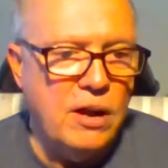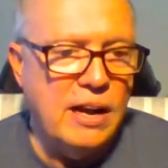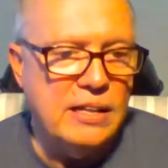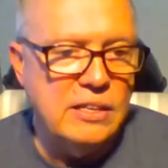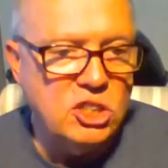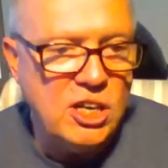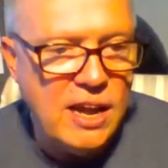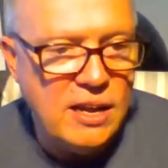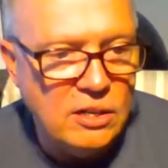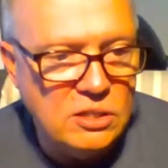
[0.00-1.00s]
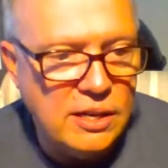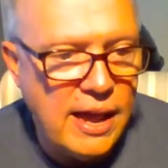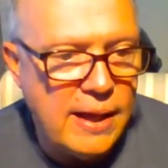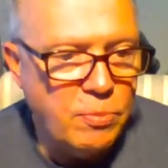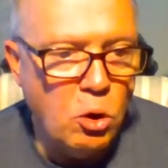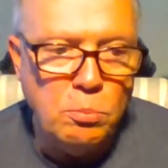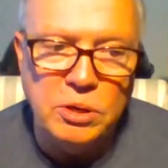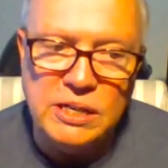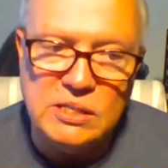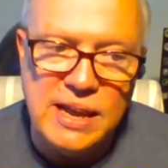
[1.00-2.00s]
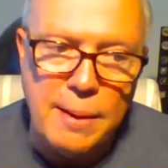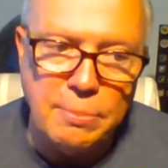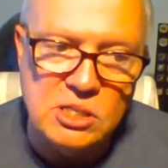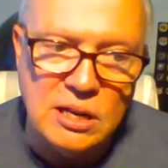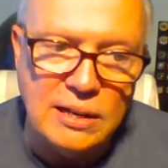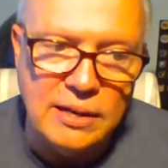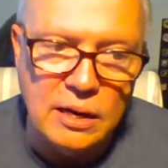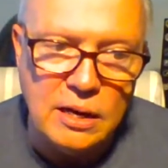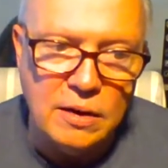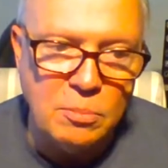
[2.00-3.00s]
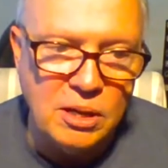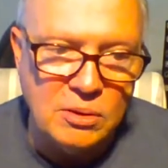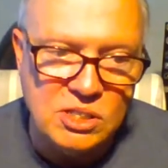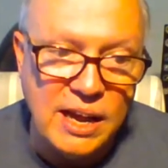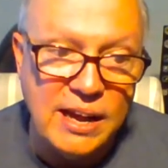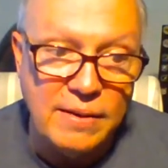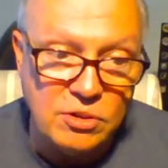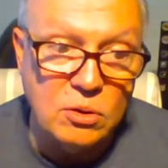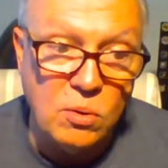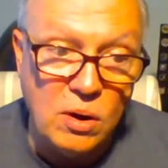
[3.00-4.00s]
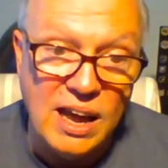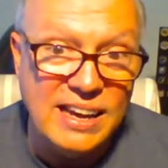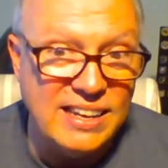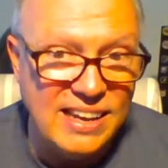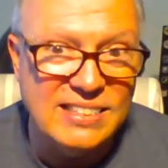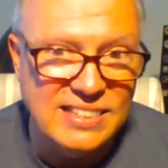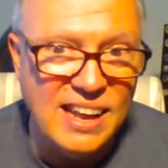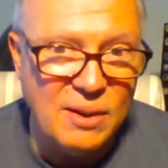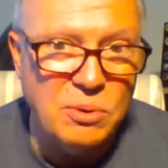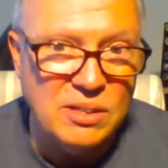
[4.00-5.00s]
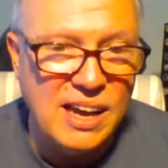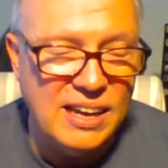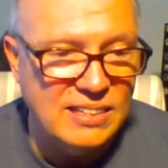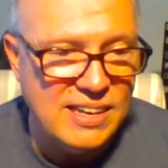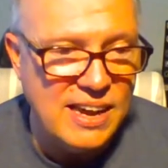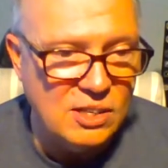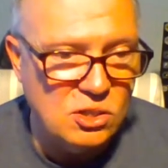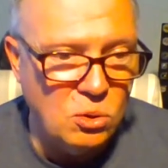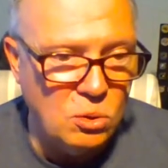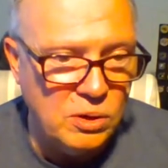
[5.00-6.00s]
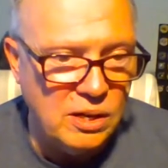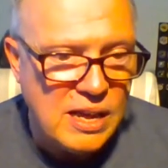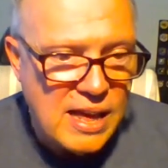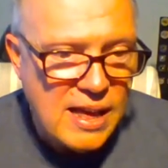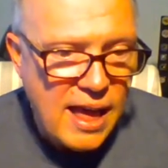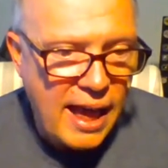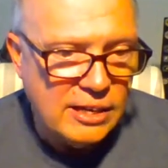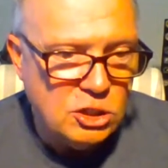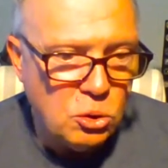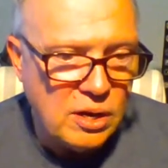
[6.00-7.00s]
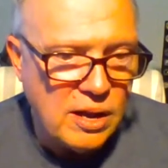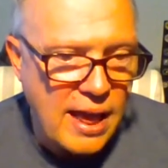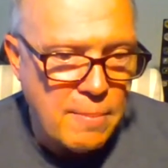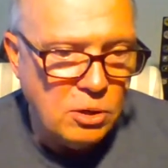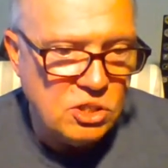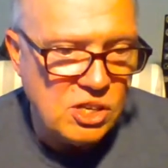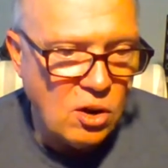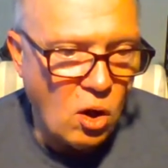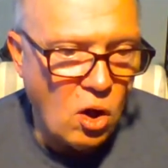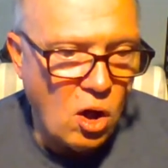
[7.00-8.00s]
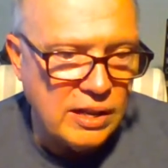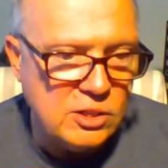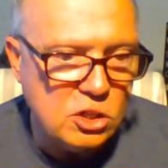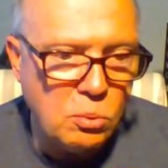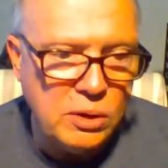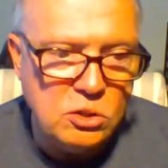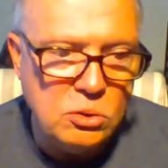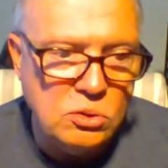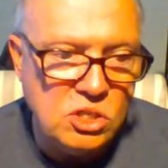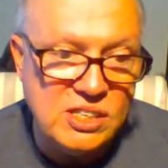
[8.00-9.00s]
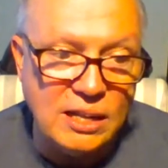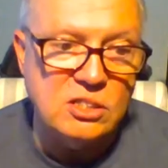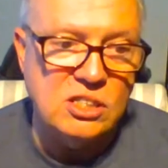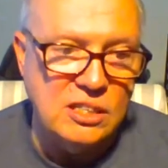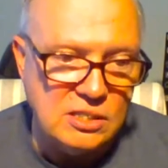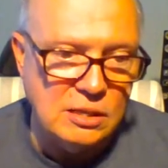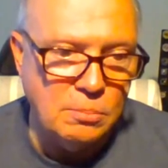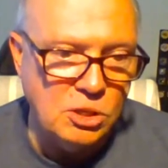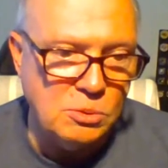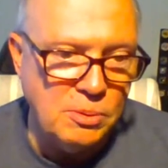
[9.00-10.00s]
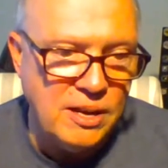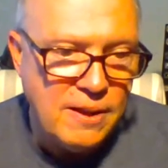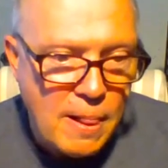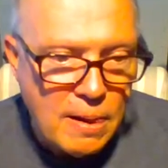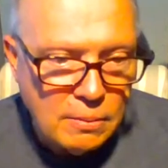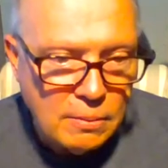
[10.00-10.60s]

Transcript: Fahrenheit in the shade here today. No breeze, damp, and slightly uncomfortable outside after a while. I guess, yeah, that would kind of take its toll, wouldn't it? And Jordan, hey, Bruce and all. It's 22 Celsius in Brisbane.